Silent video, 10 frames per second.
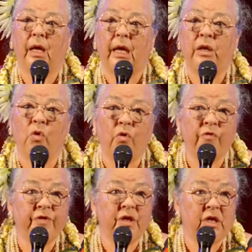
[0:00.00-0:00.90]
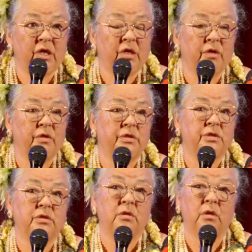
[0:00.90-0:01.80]
And over the
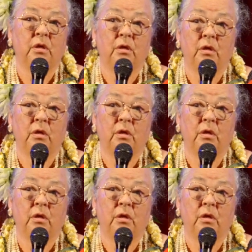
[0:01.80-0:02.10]
years,